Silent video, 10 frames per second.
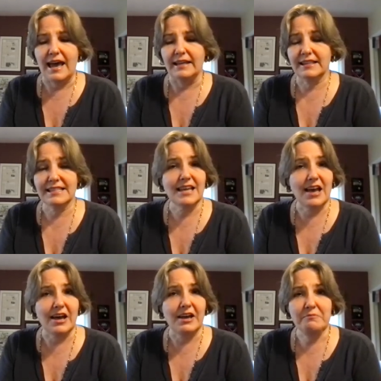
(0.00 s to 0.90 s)
At the
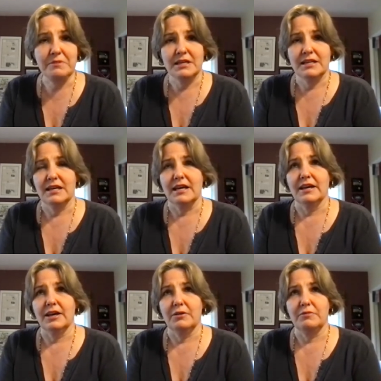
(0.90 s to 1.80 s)
time,
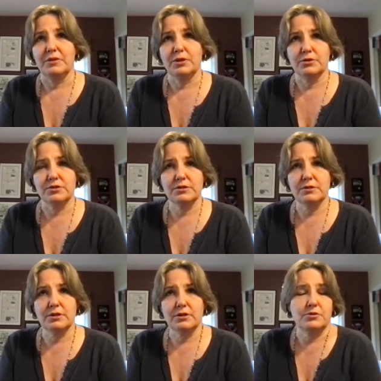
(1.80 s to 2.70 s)
there's
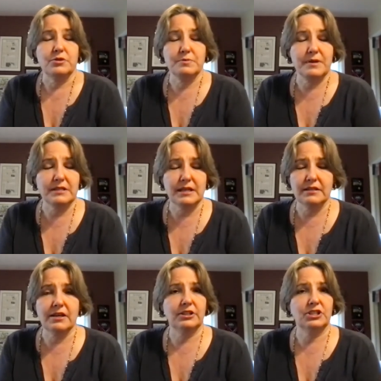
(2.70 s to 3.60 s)
been
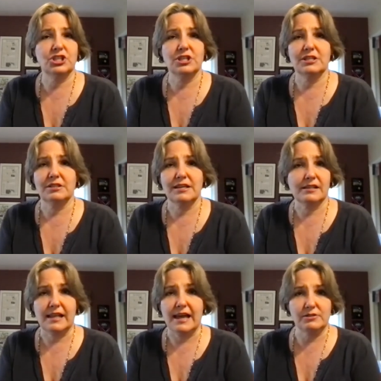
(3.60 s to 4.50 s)
technology in the
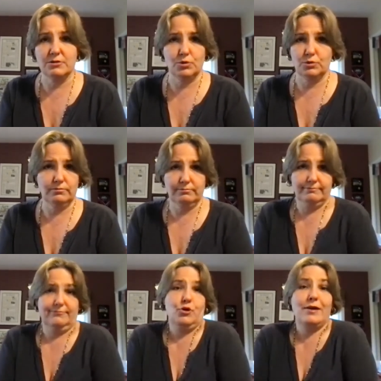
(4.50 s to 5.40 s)
classroom
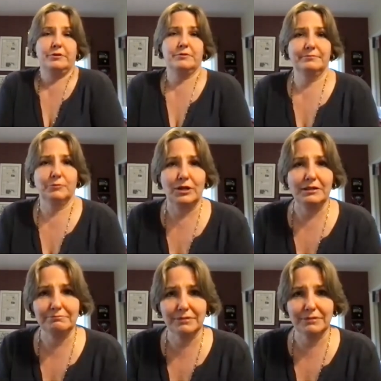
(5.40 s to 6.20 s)
forever, right?